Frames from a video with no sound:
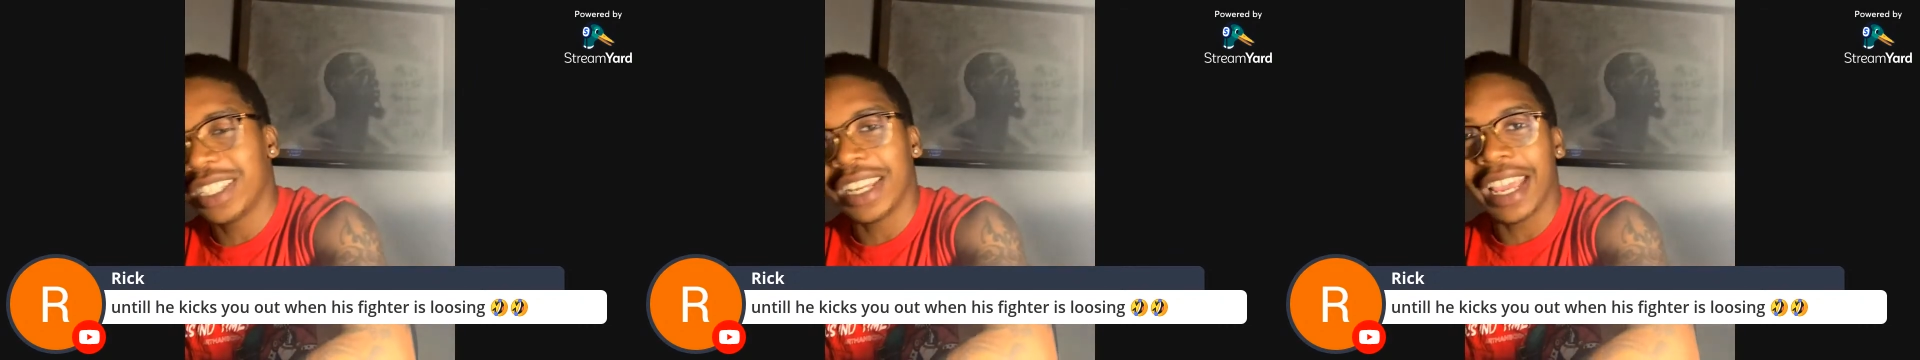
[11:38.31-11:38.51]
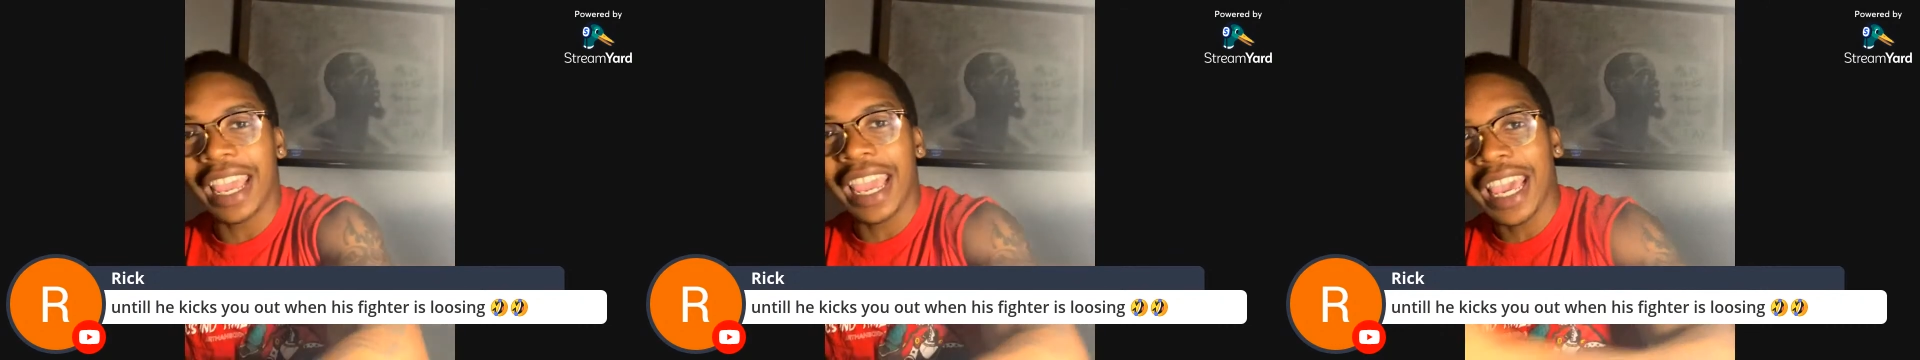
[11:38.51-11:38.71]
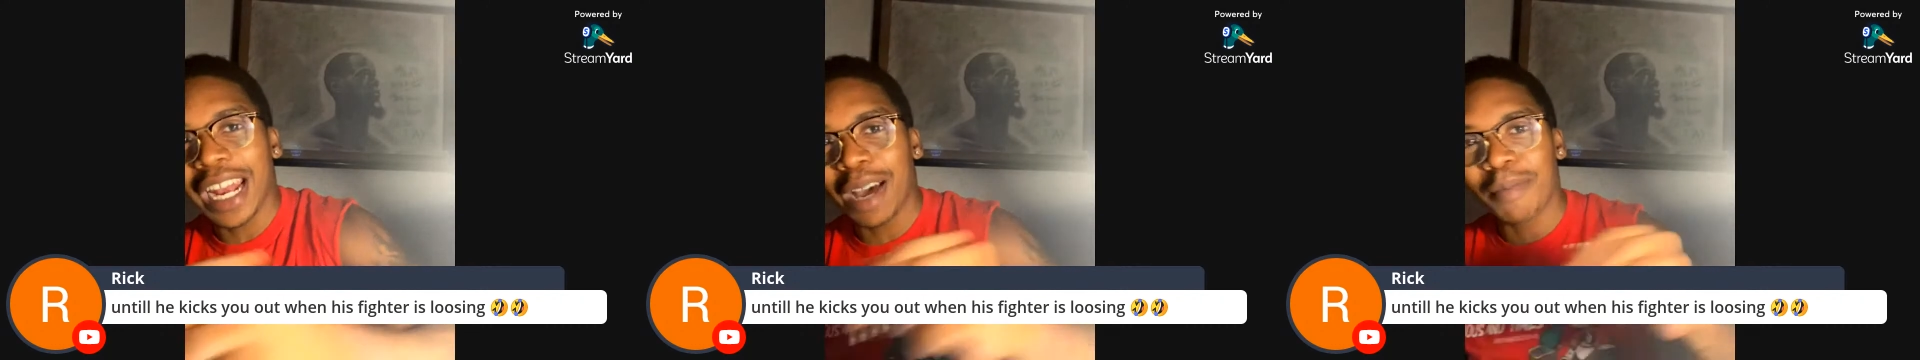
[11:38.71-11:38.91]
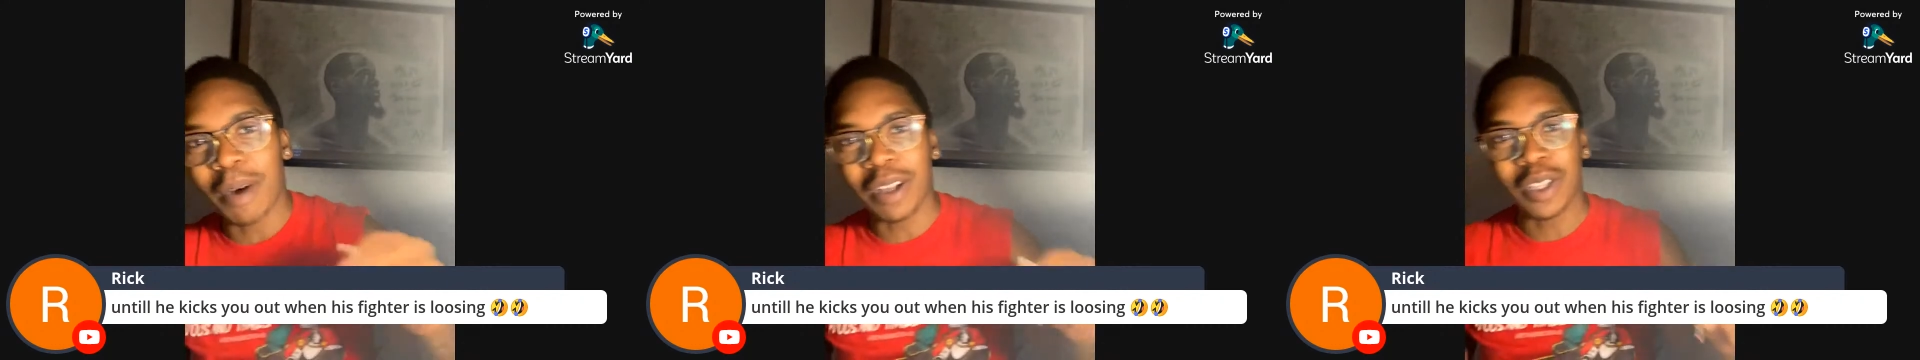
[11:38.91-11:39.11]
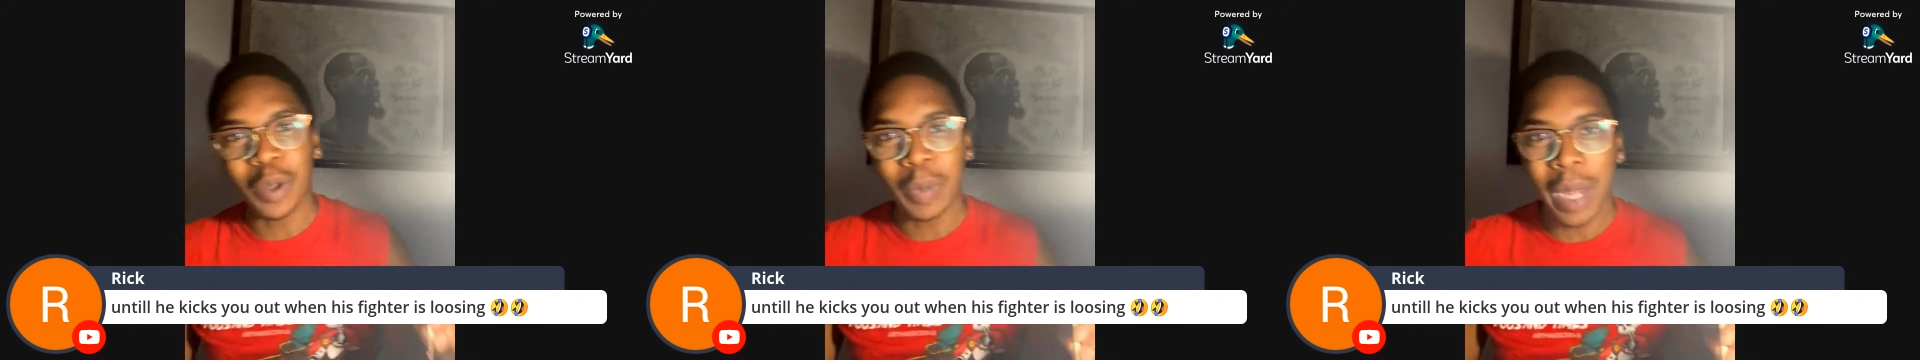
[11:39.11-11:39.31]
shit. And I
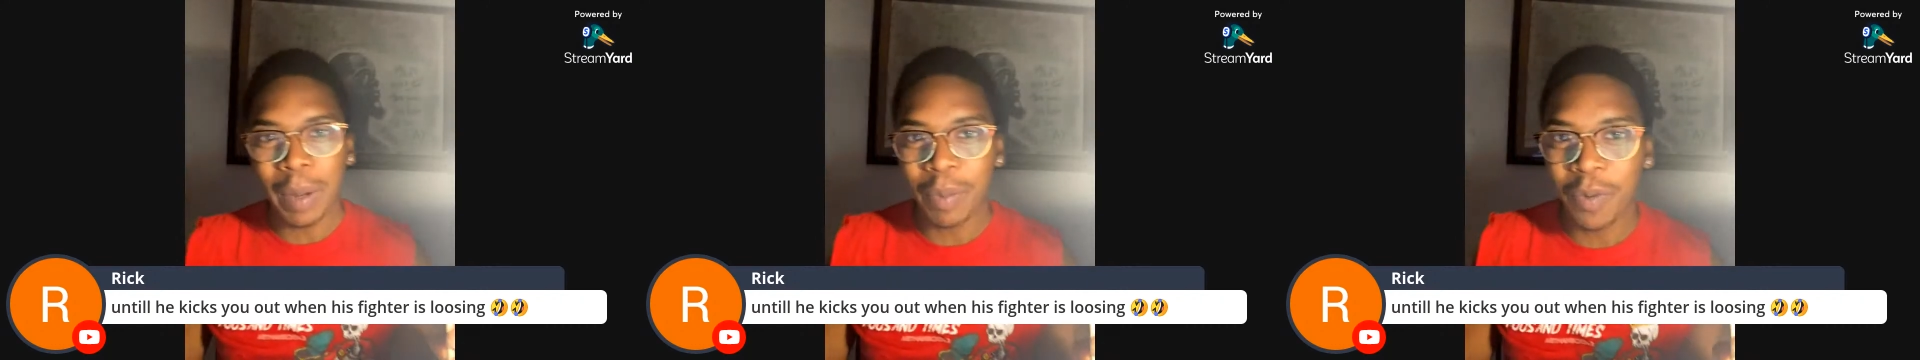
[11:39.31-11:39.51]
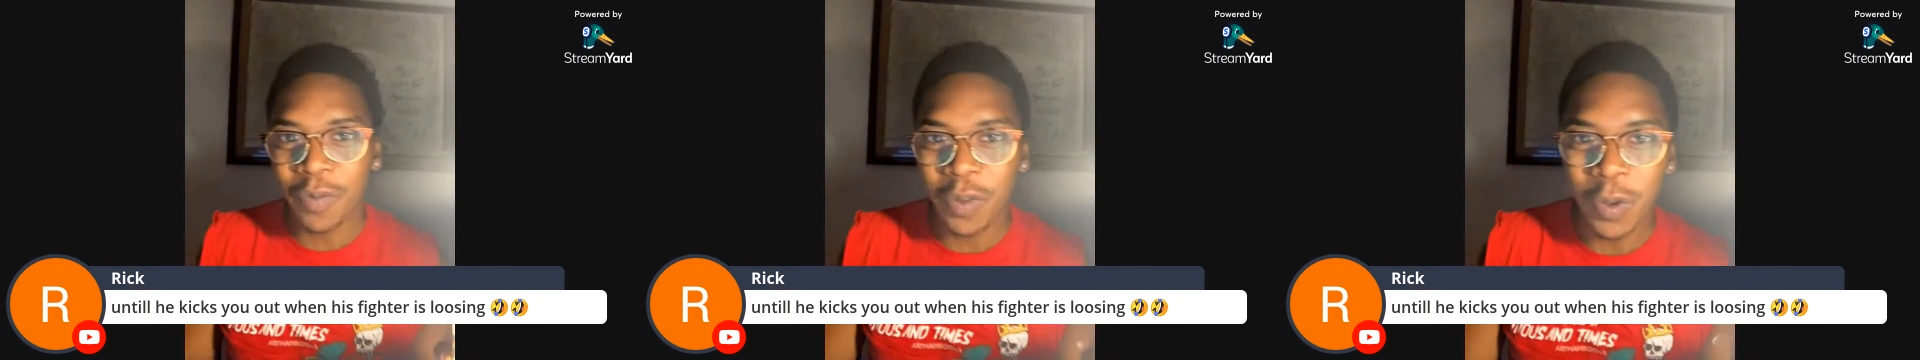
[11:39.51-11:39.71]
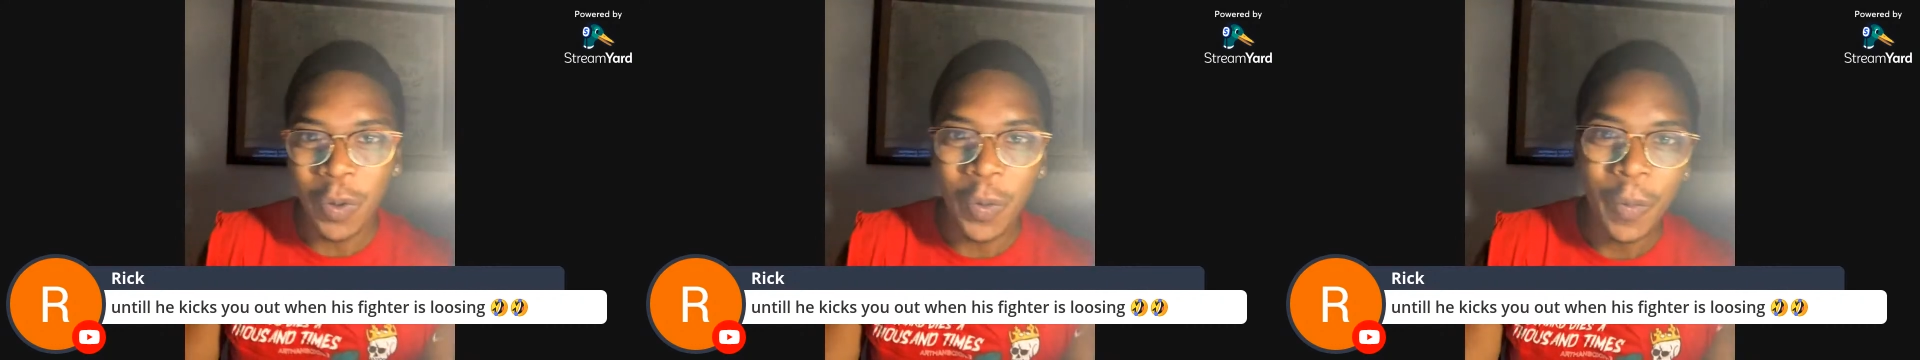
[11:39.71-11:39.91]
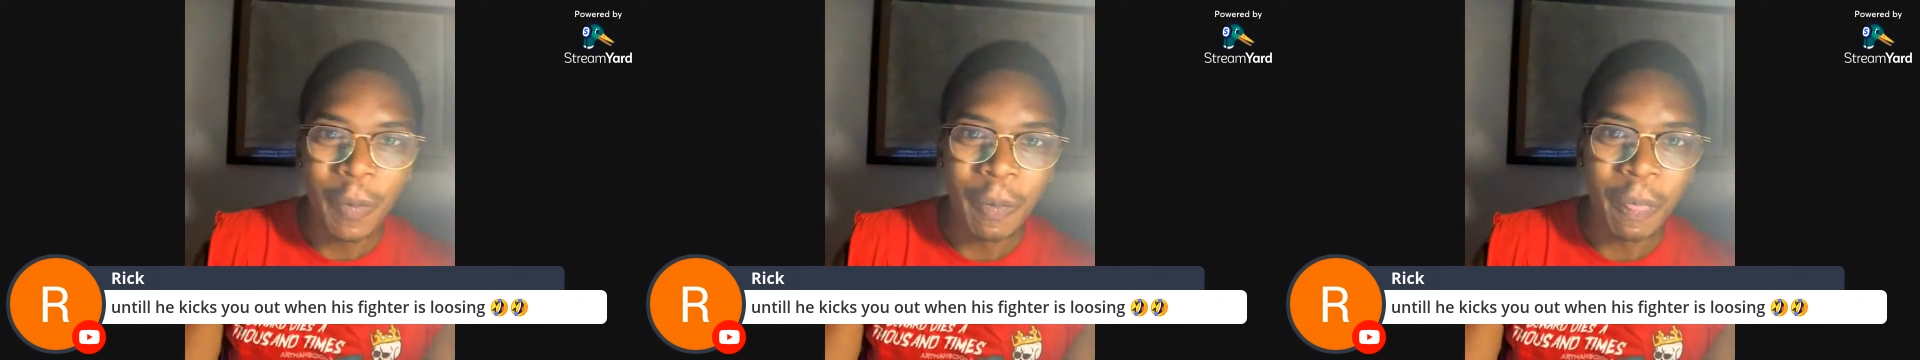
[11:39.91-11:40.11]
bought the pay-per-view.